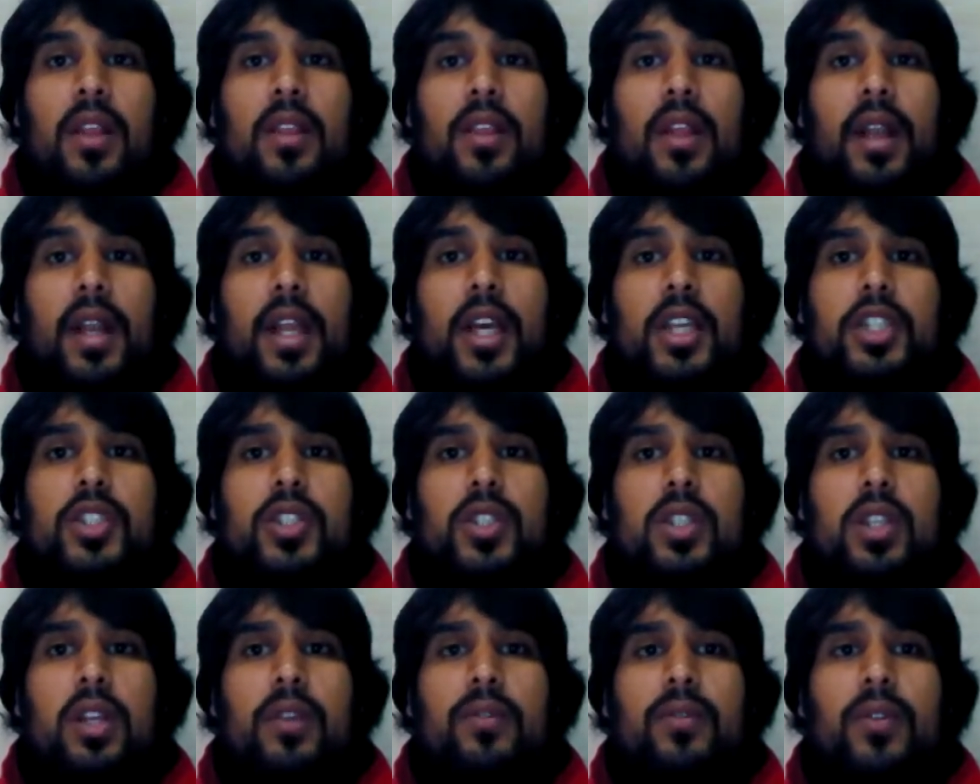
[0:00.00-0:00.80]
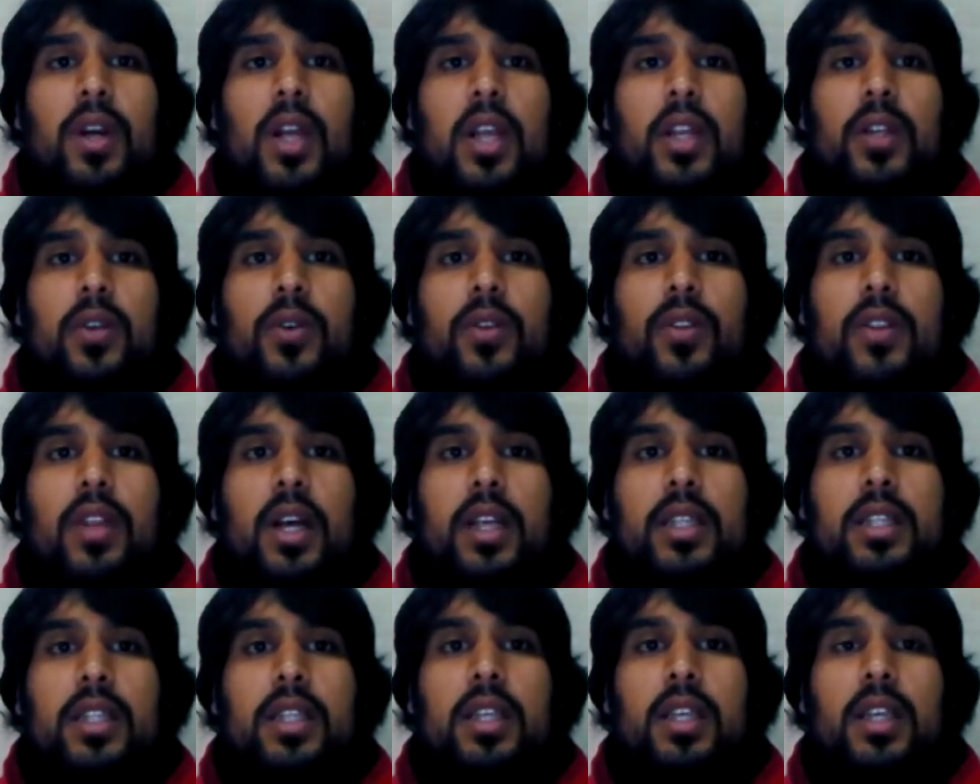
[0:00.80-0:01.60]
the national value
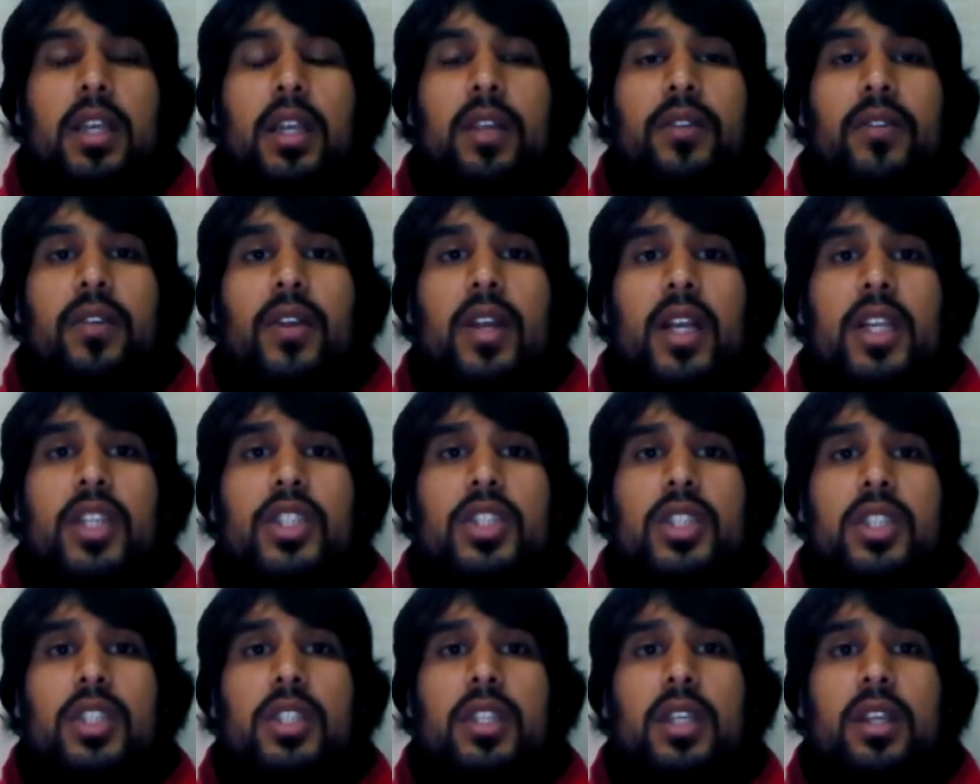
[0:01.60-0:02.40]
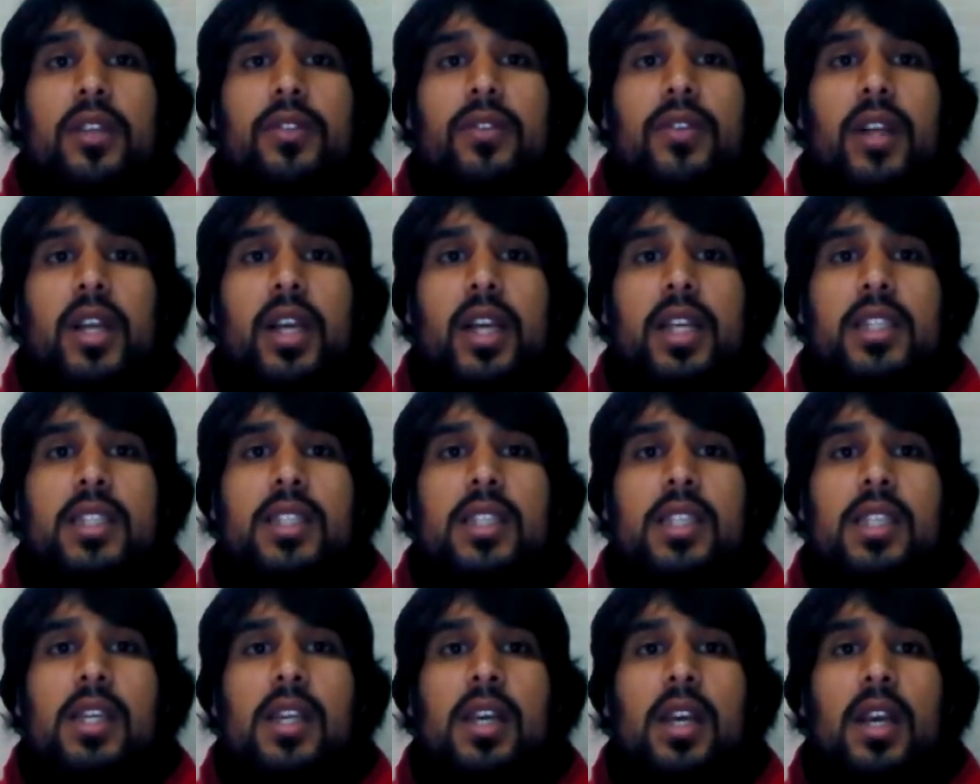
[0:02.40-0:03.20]
that
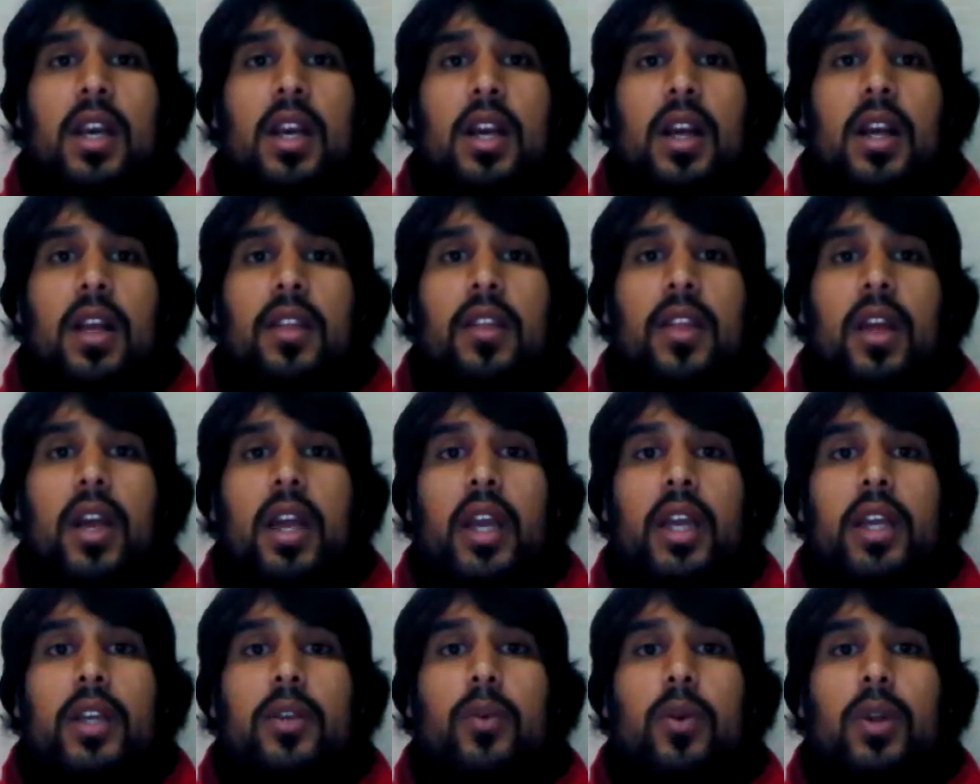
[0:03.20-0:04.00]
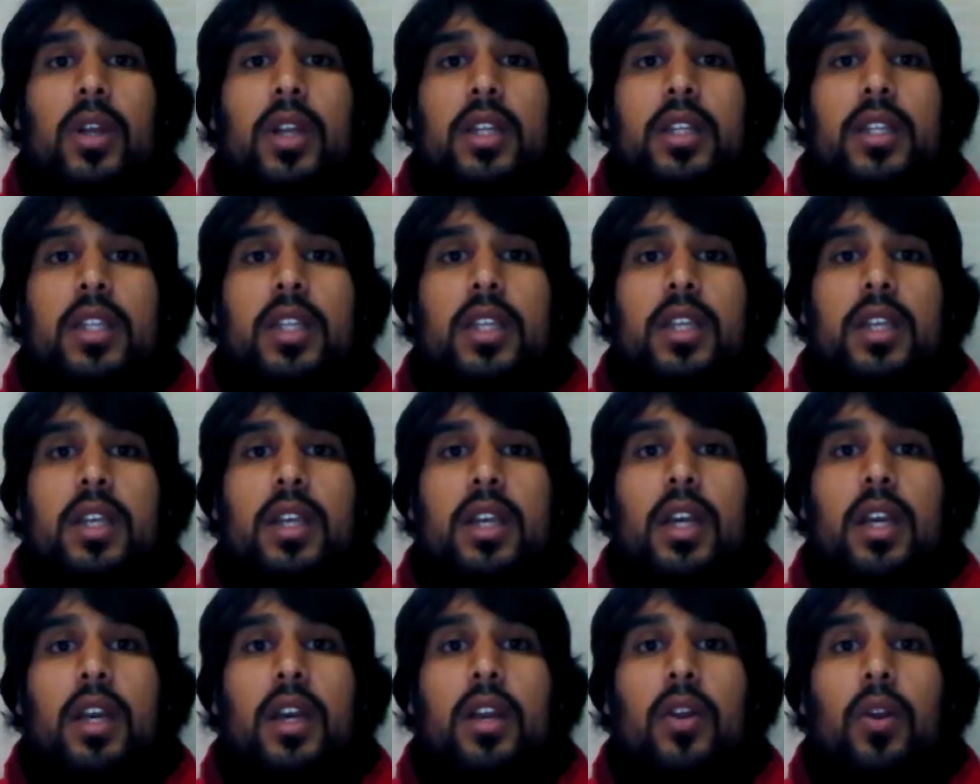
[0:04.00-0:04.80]
reflects the equality
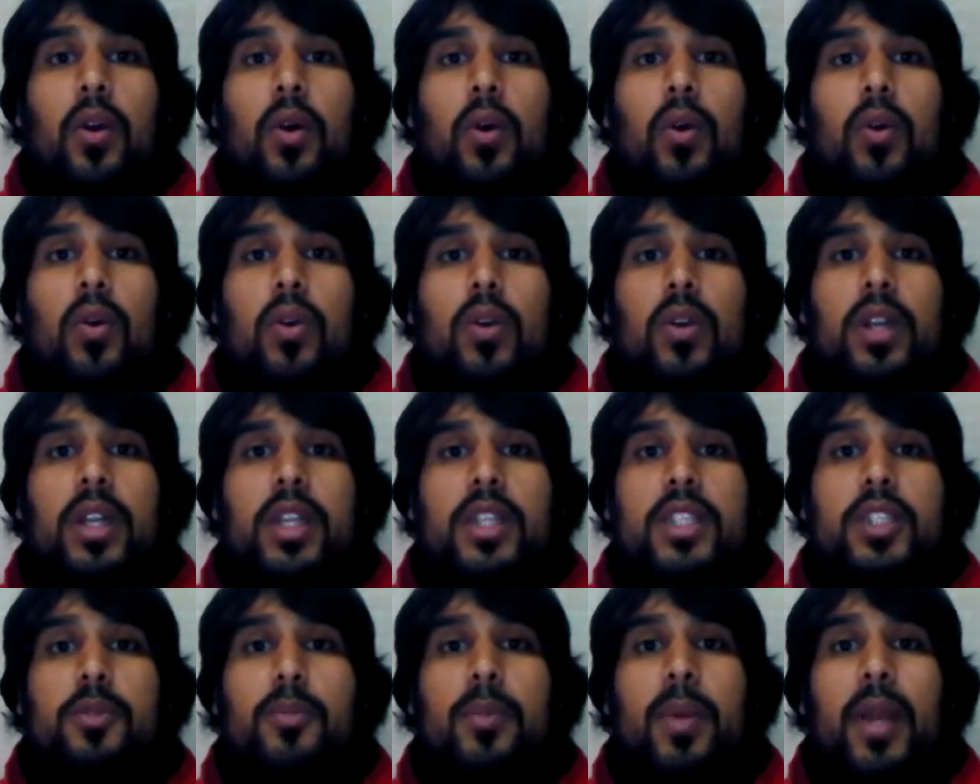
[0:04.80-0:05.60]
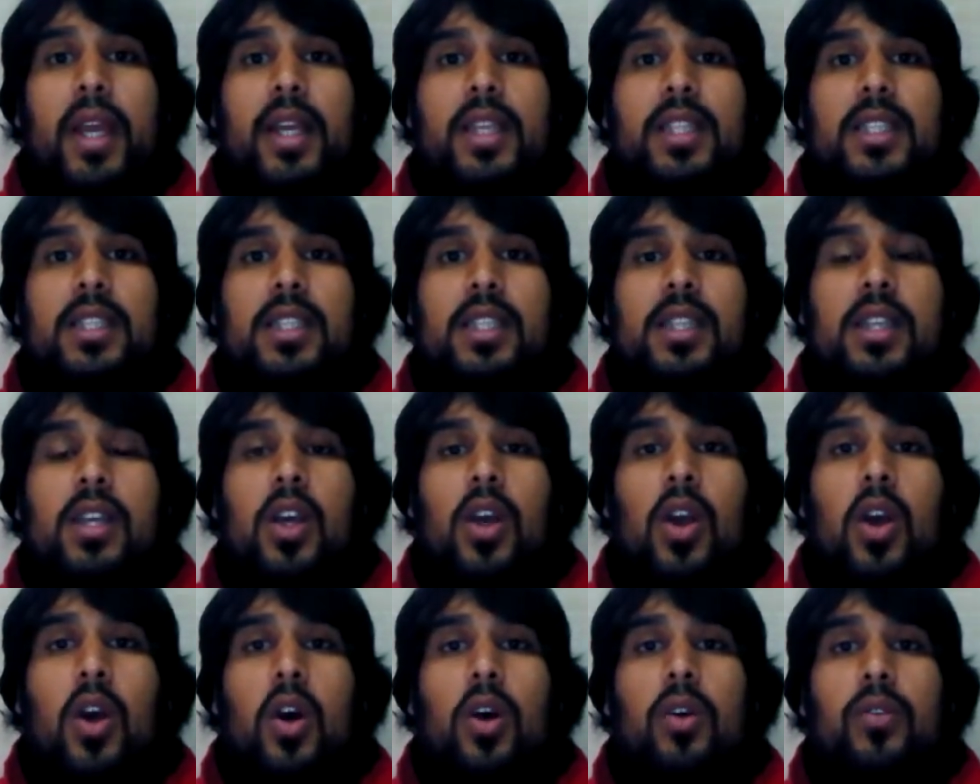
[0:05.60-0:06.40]
in all aspects
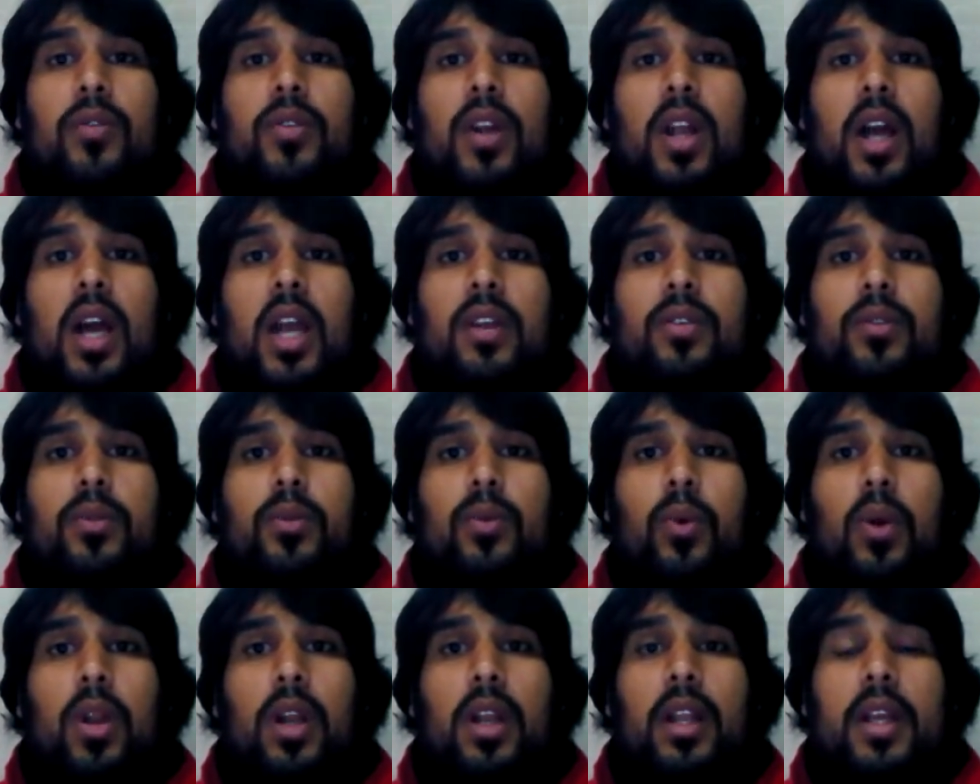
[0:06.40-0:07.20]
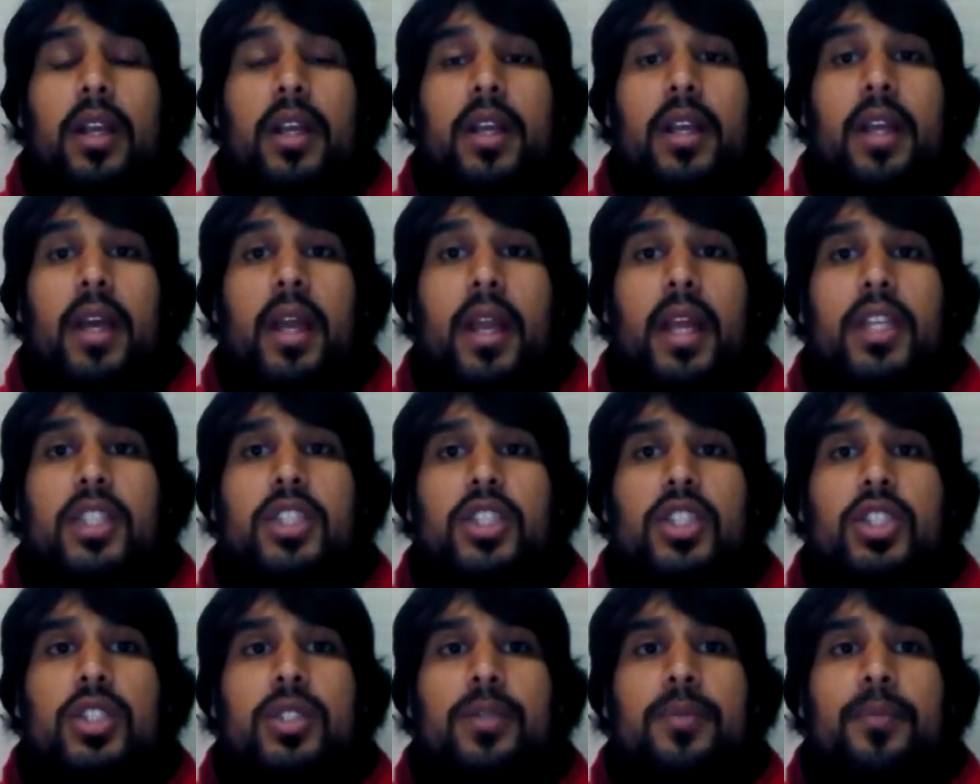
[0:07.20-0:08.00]
of life will
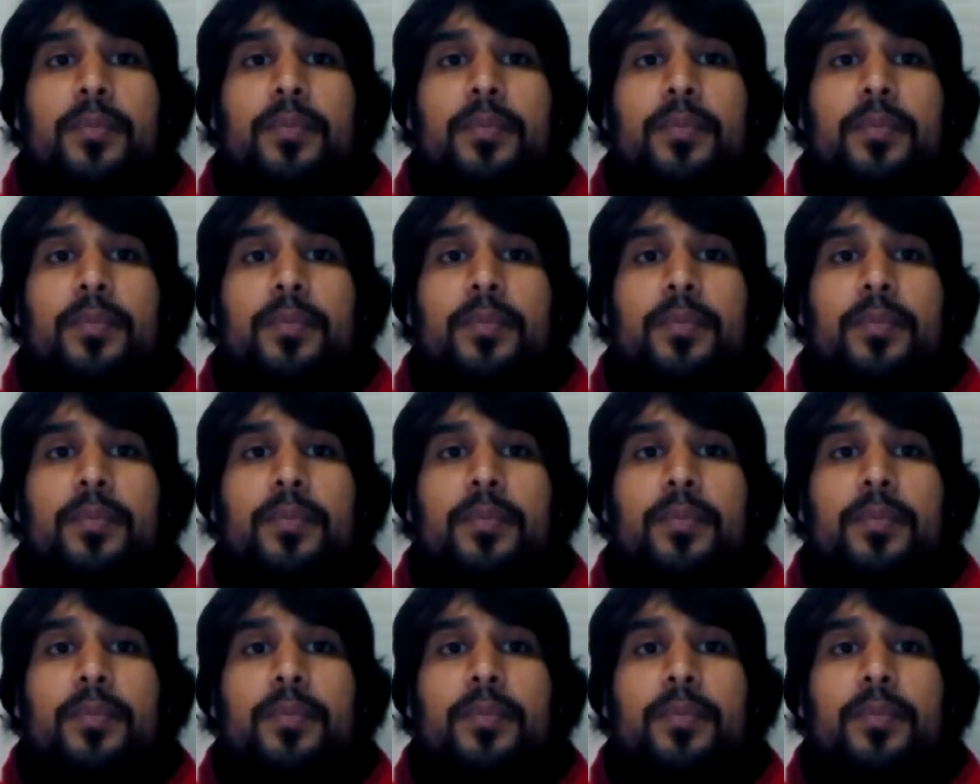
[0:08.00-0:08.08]
encourage